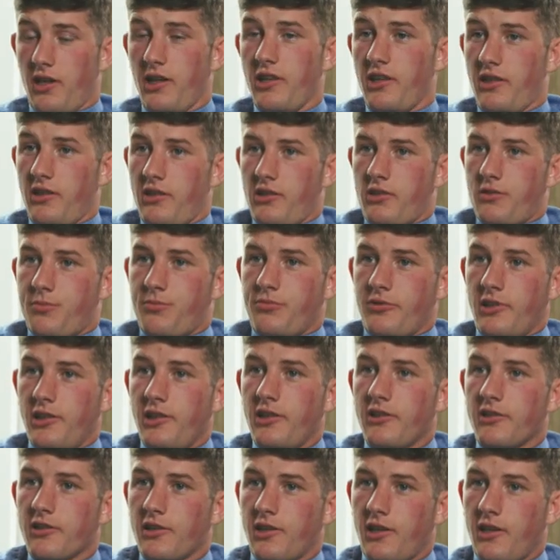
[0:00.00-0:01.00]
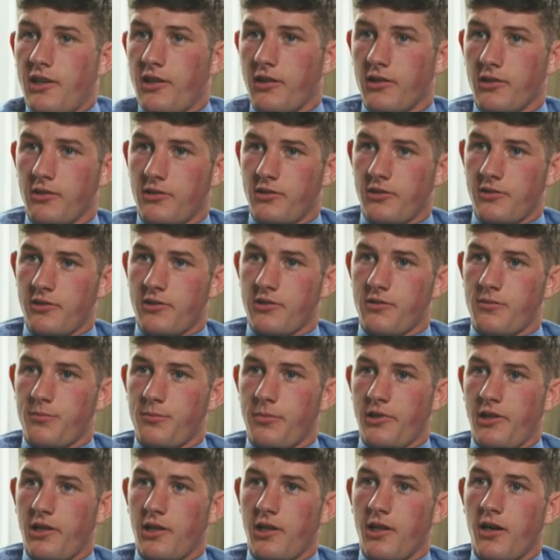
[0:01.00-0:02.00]
I think it's brilliant. Like, there's
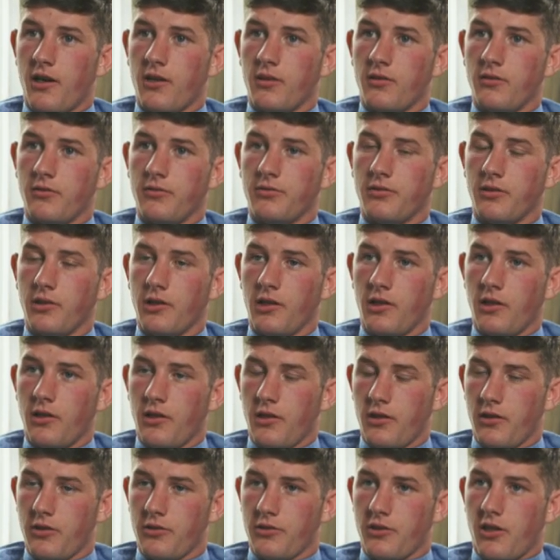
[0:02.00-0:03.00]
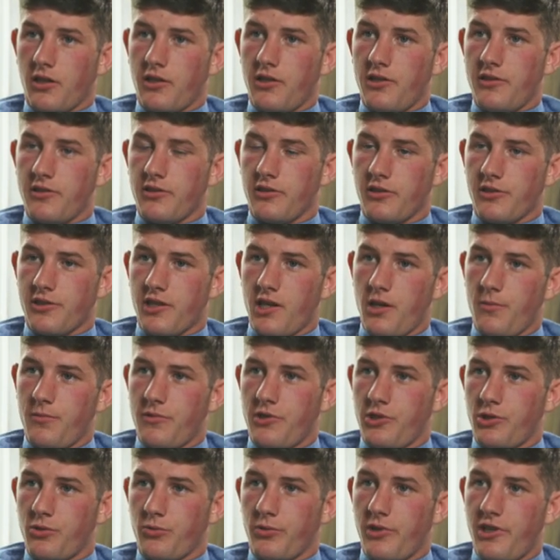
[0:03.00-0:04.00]
be a lot of jockeys in the same
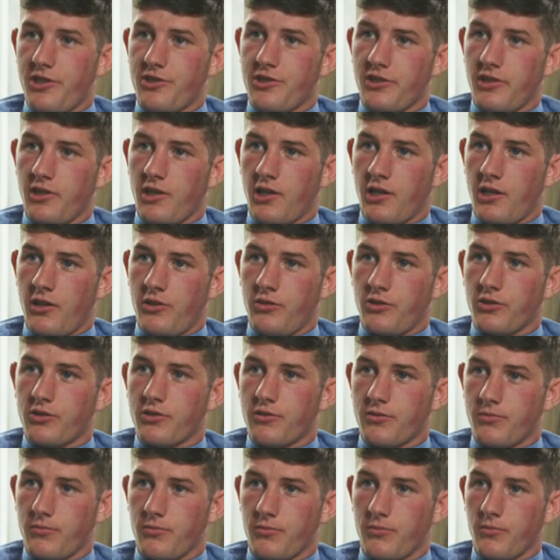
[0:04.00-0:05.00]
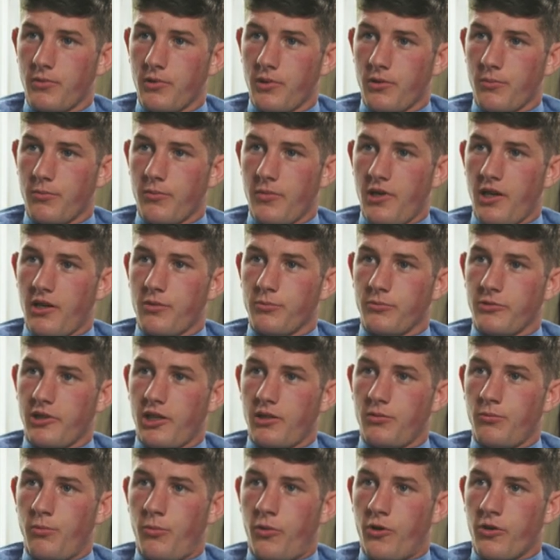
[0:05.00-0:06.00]
situation that are just making
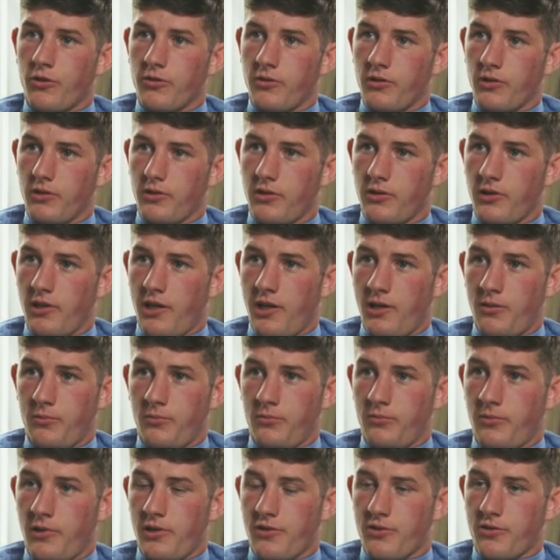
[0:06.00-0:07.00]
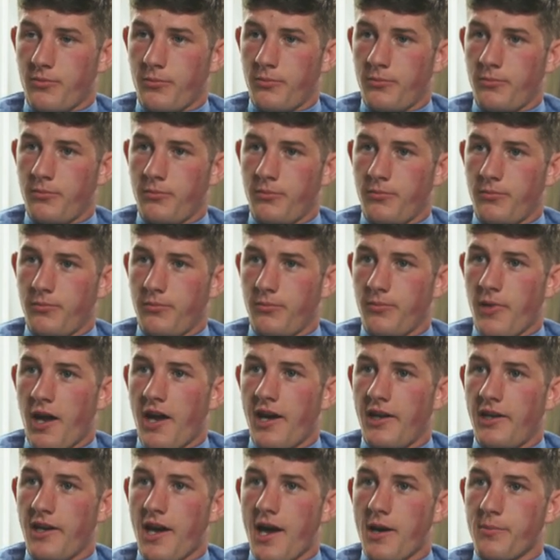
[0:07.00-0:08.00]
bread and butter, and when something
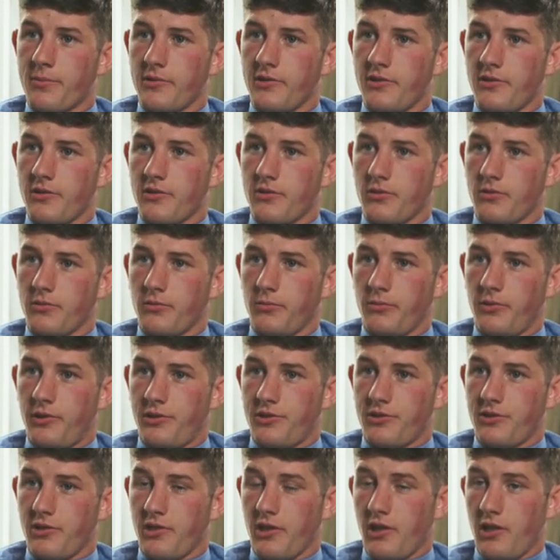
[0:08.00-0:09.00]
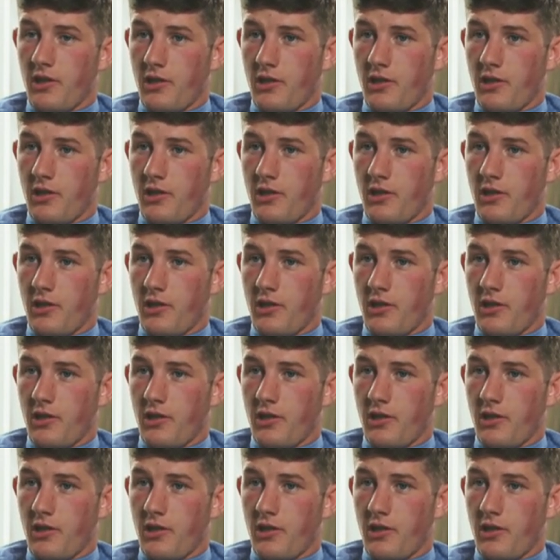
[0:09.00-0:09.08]
bad happens, which